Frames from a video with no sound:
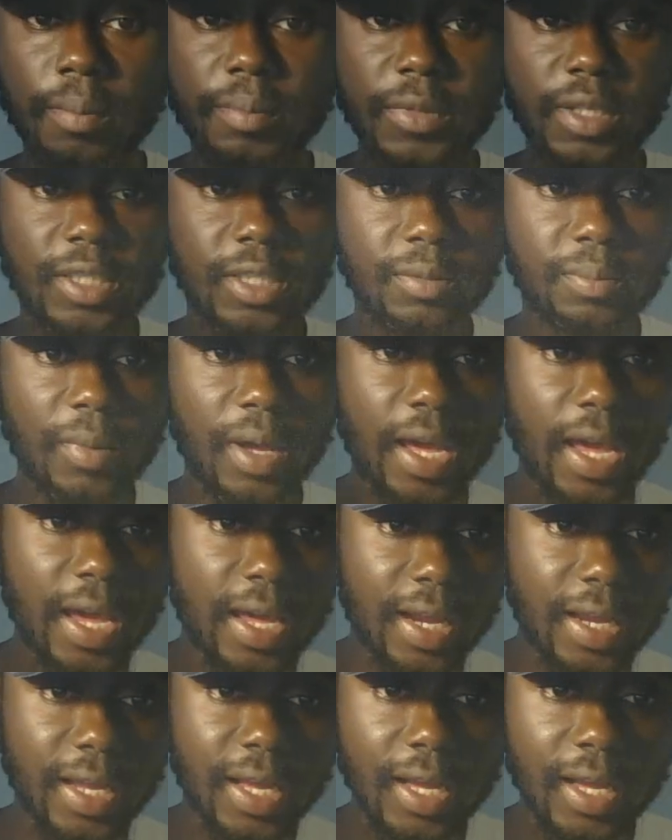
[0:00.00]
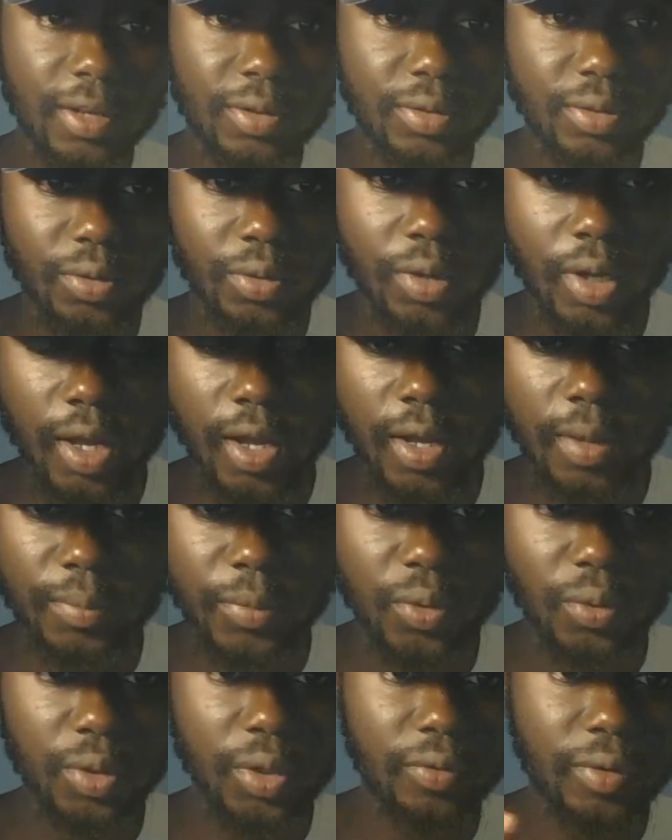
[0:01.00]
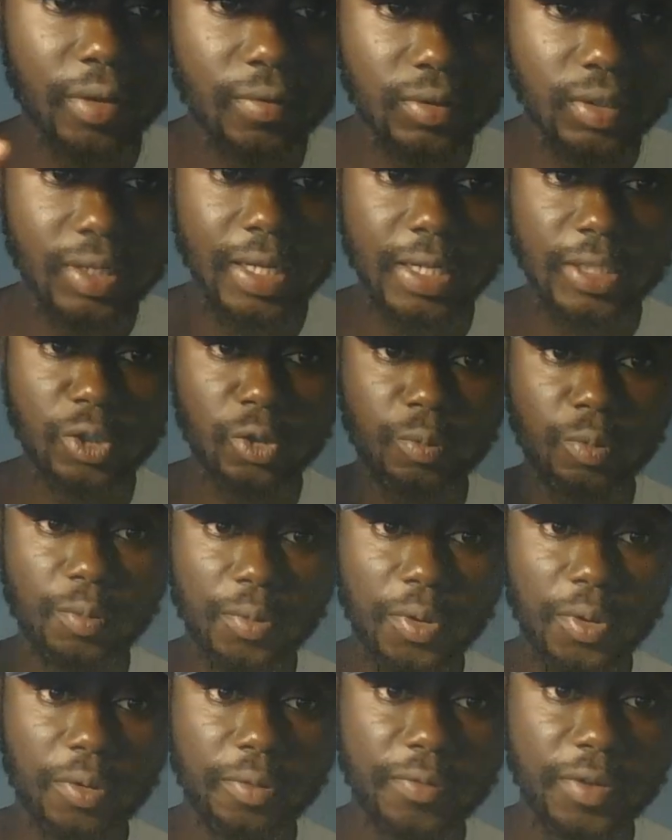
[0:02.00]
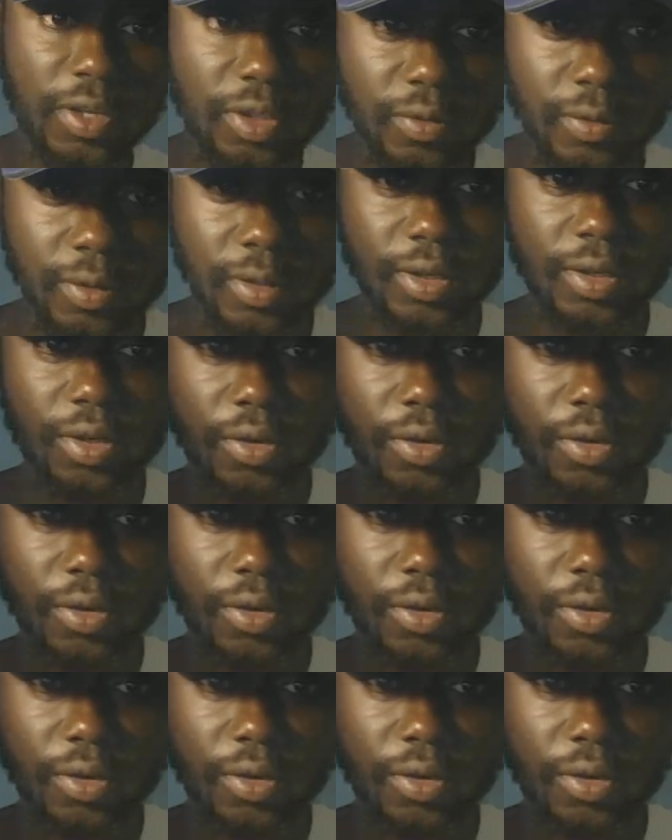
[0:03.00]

This is my hat I got doing the Ravens last Super Bowl victory.